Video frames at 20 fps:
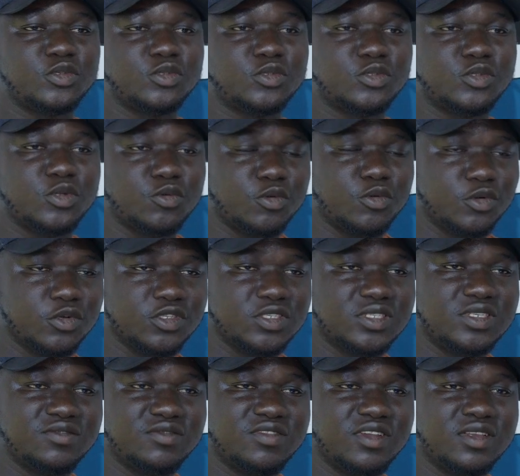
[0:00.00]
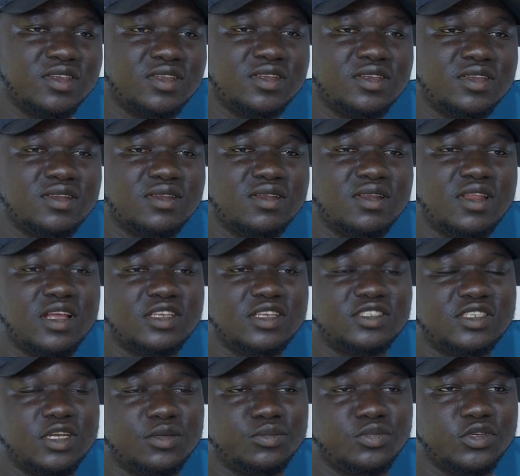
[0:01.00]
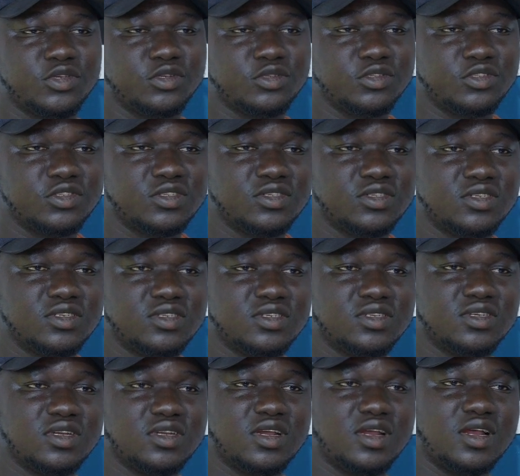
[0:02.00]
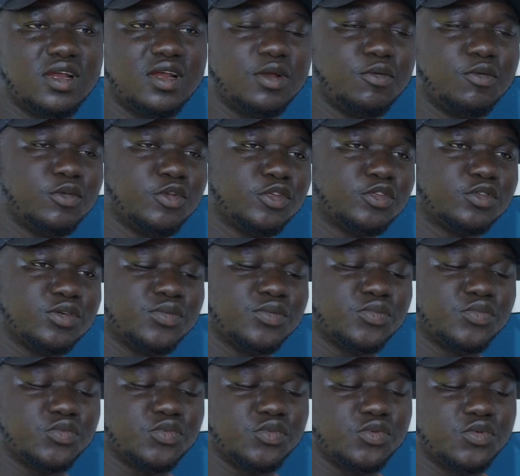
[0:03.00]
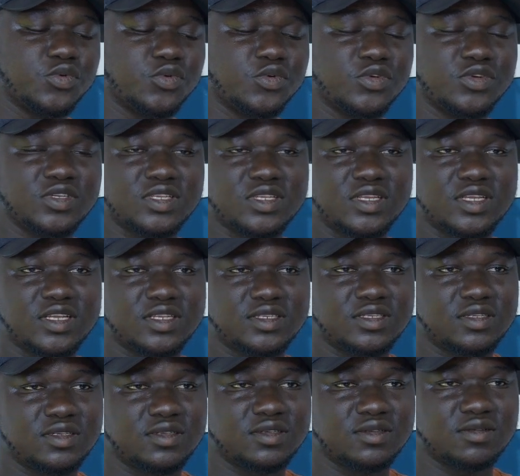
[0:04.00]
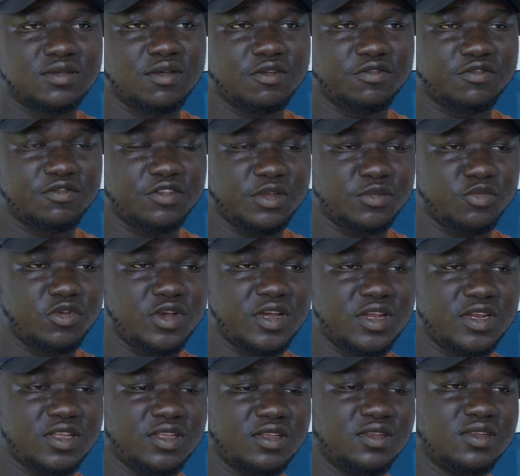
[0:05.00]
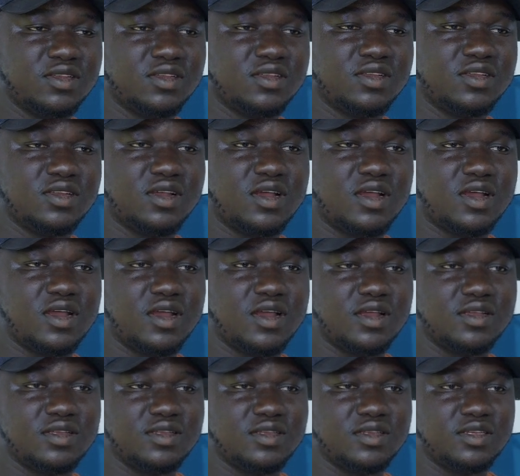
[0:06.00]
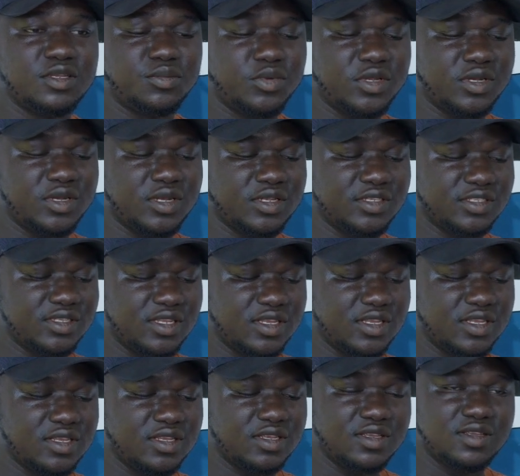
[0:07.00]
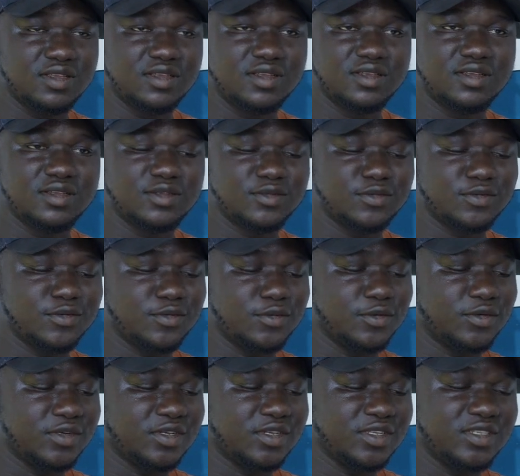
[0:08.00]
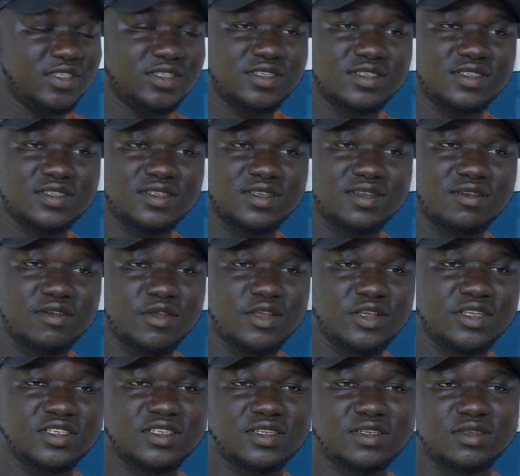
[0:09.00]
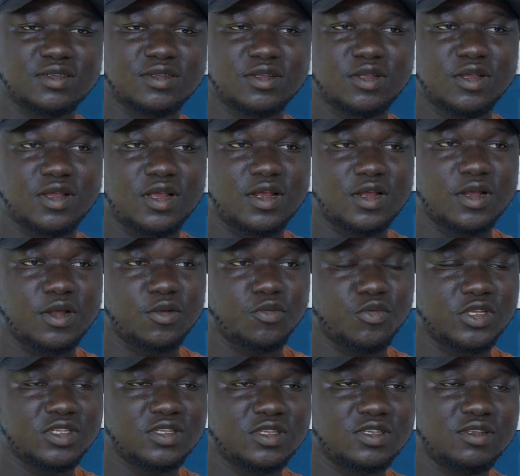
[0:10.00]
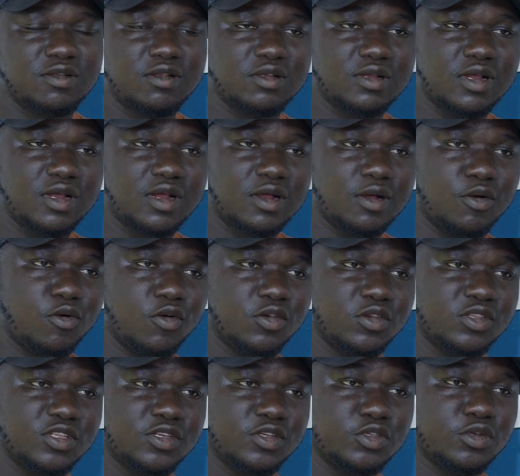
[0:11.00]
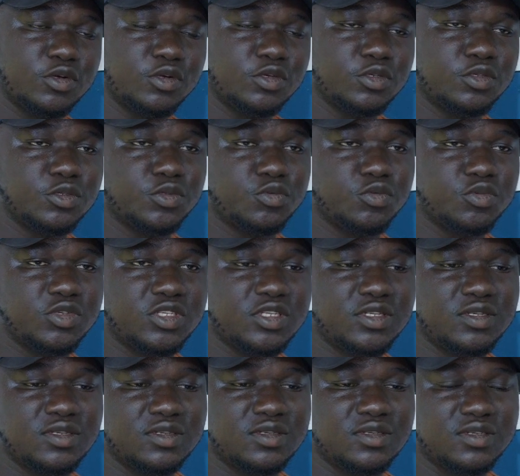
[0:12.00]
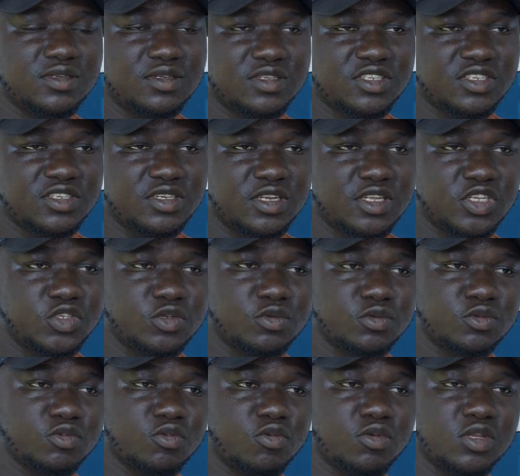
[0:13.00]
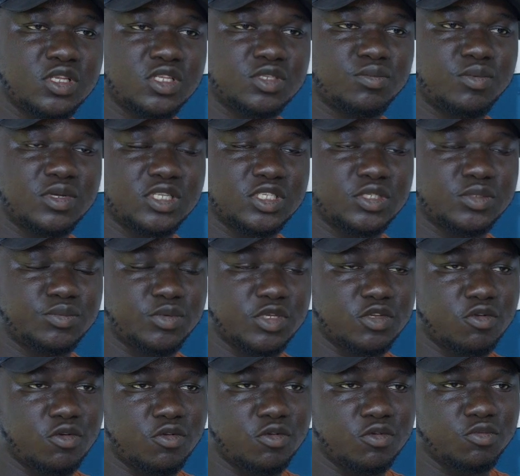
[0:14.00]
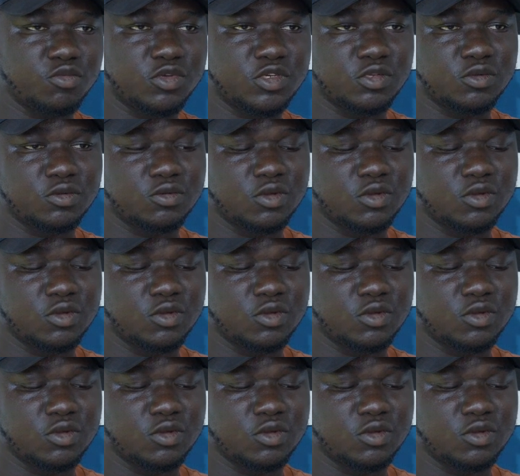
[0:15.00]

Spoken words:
towards defending their champions when it's come to on the 18th of February, Independence Day. So this is a race which all the regions within these nations always participate on, within